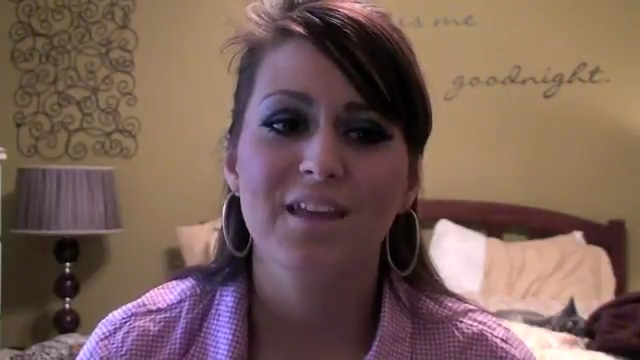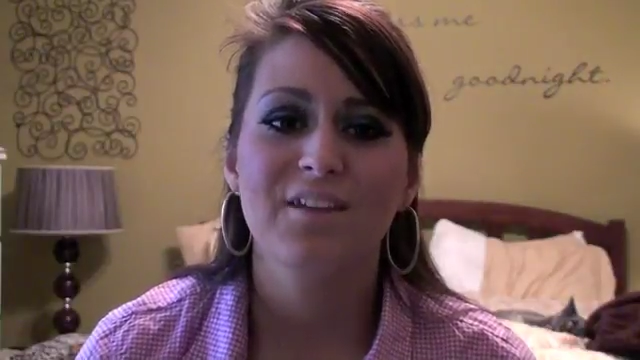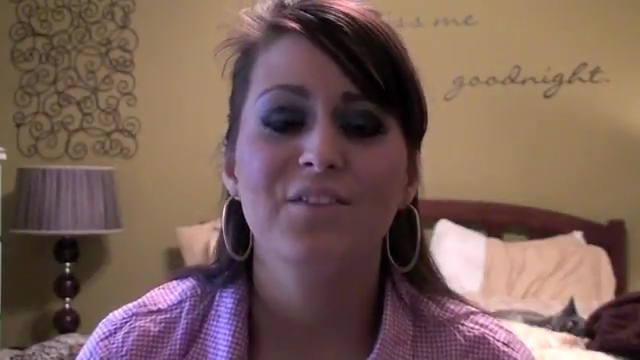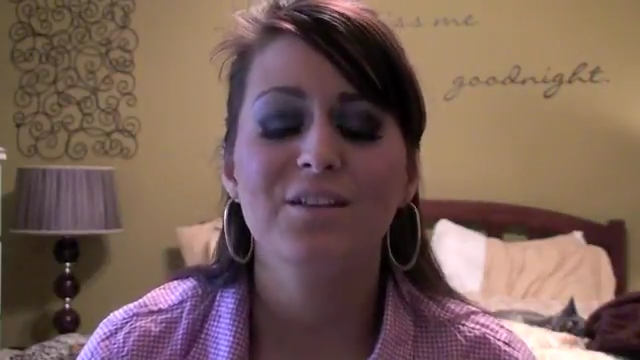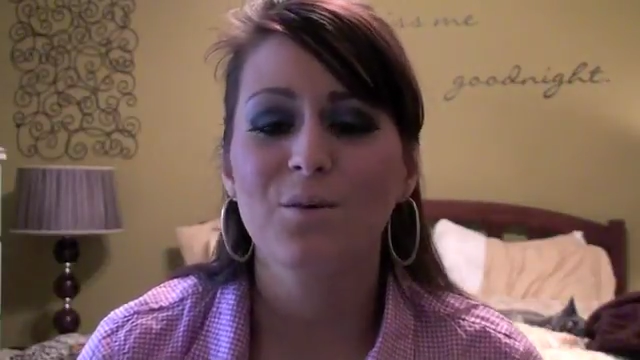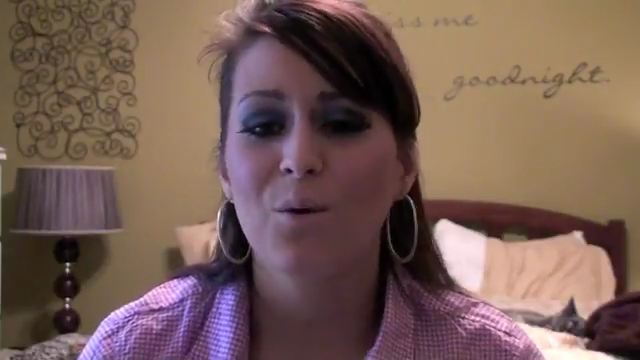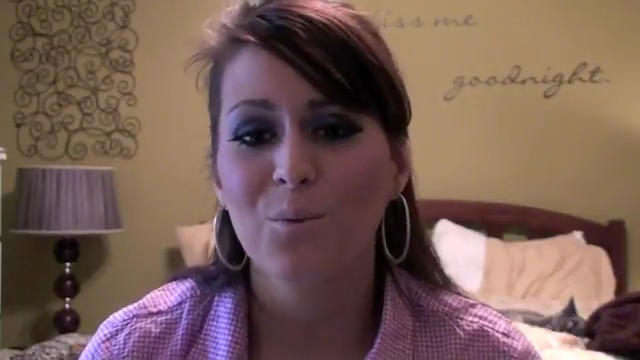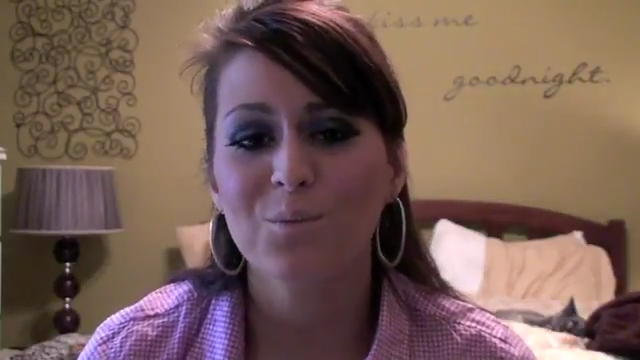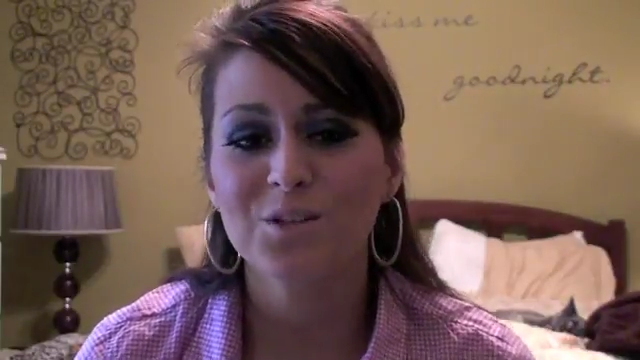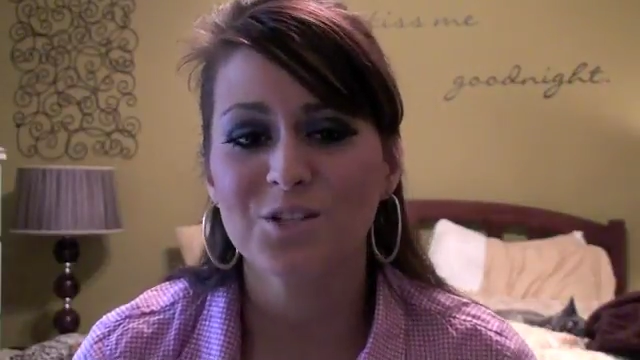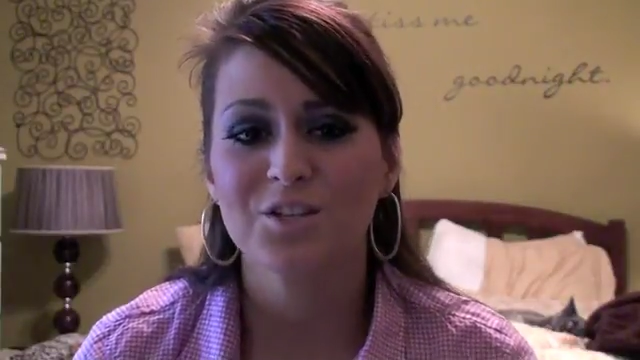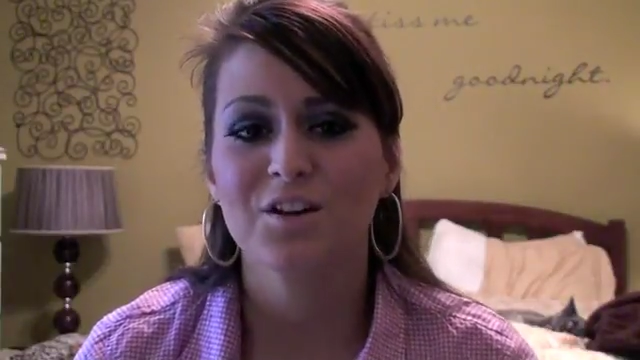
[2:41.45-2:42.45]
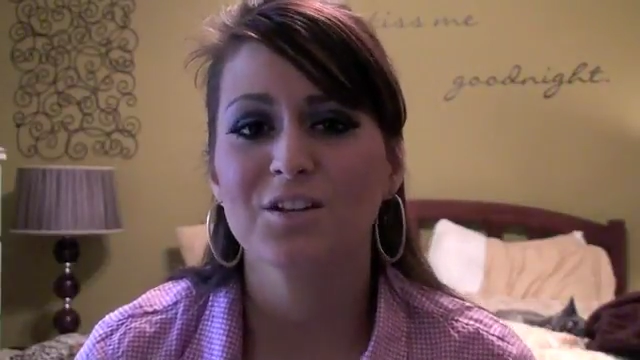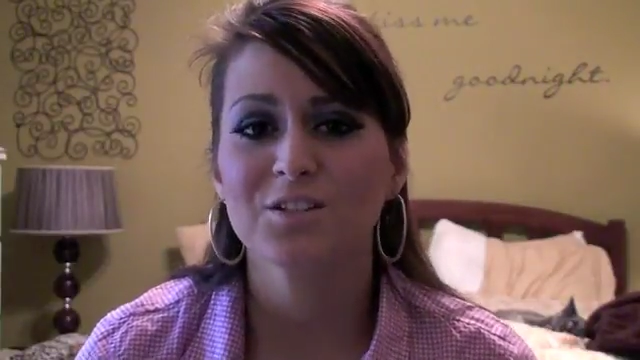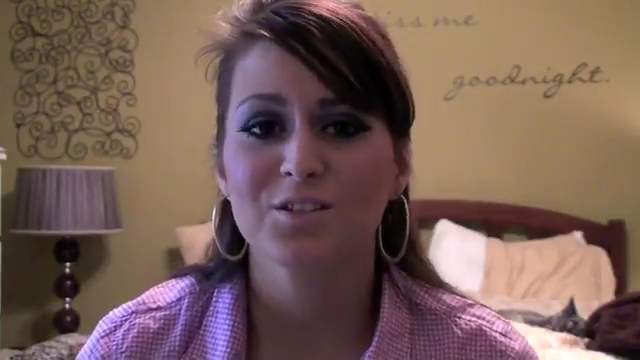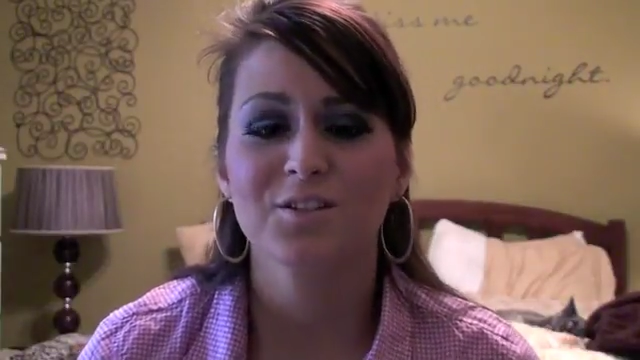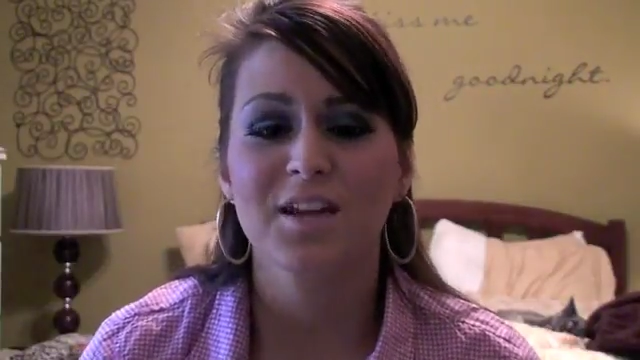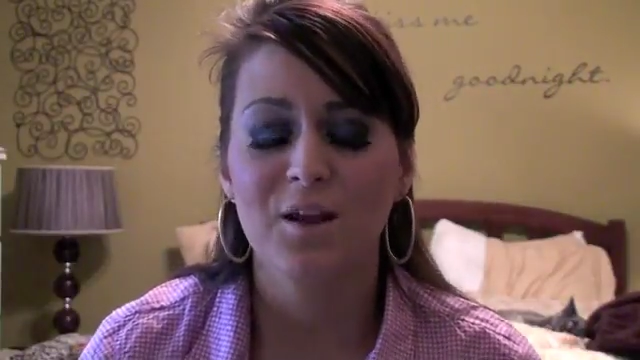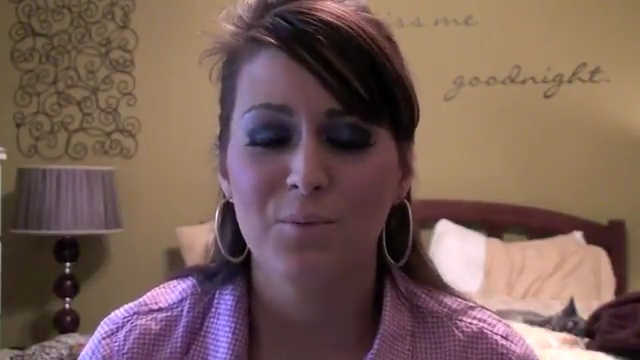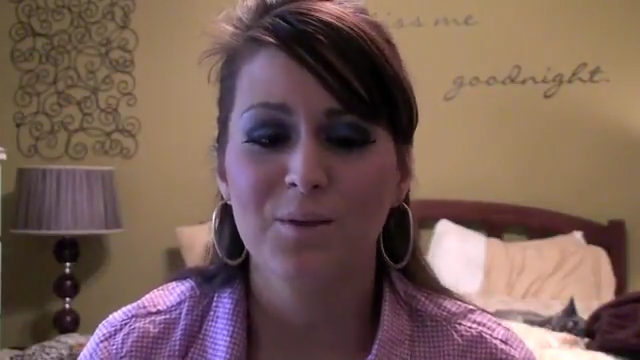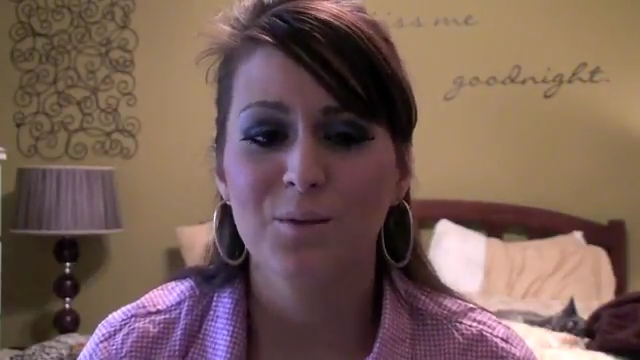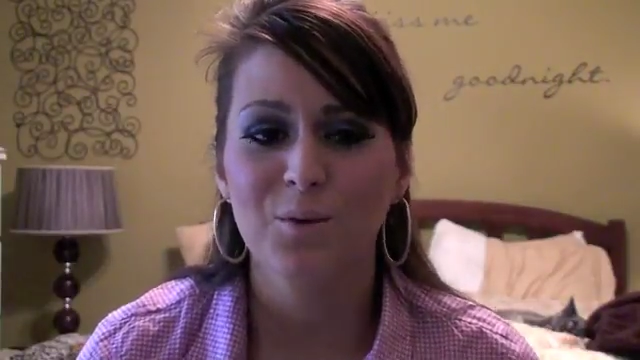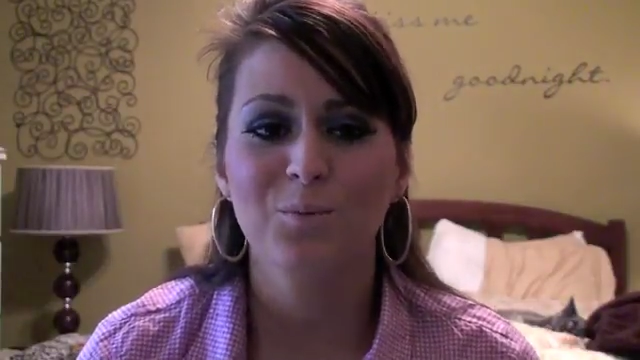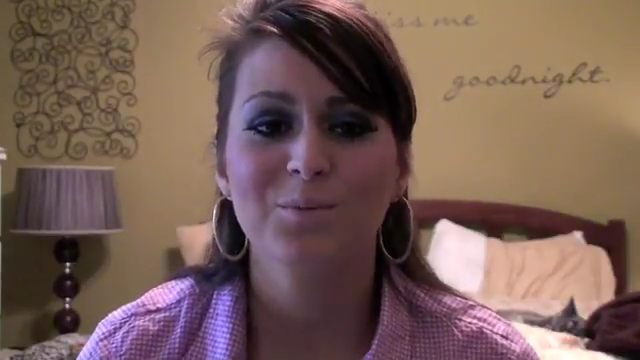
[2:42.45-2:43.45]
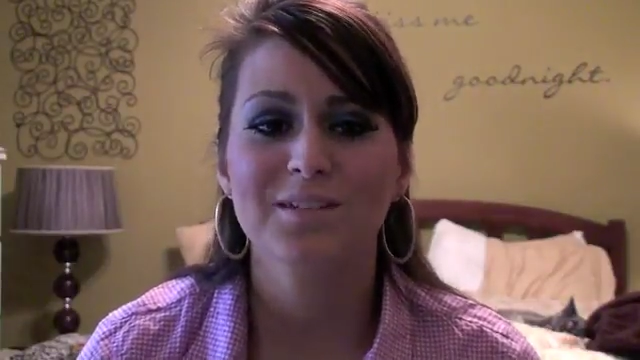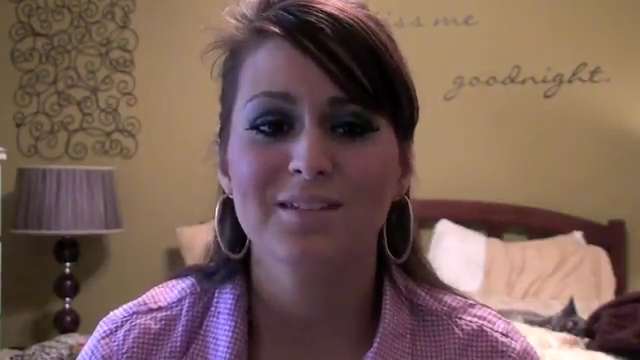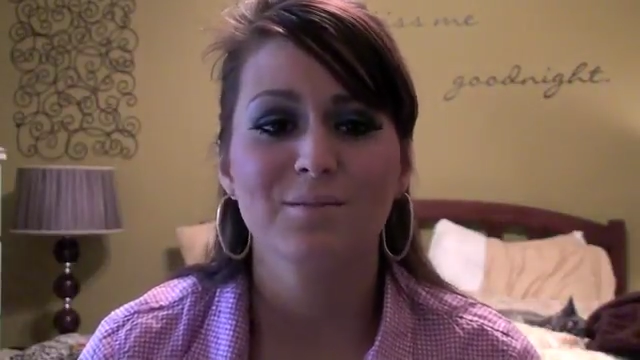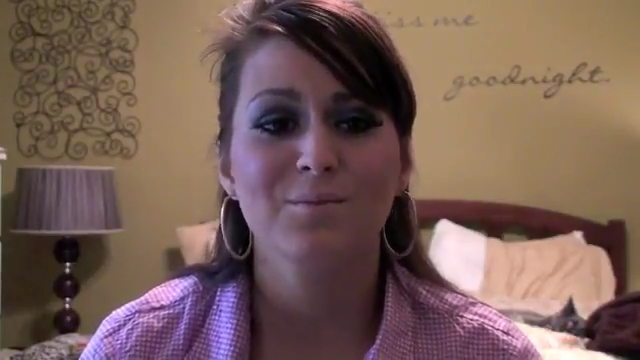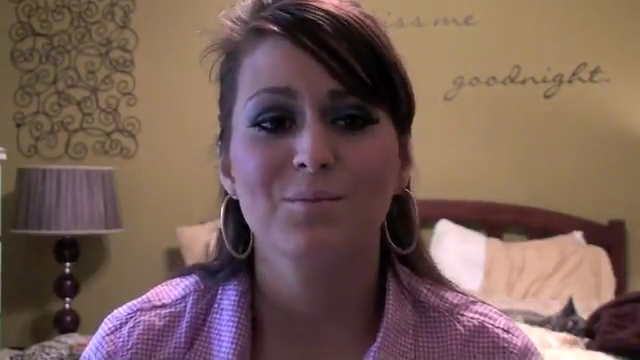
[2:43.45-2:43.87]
if he's home this year on a certain date and we eloped,